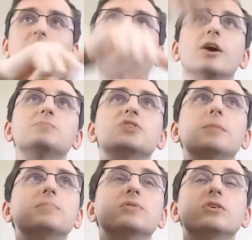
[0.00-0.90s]
It comes
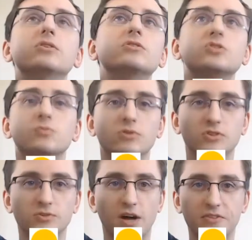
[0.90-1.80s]
up,
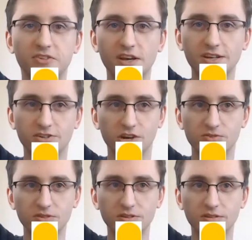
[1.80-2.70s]
swirls around the second
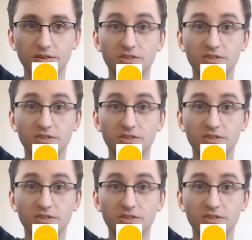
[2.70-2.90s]
general,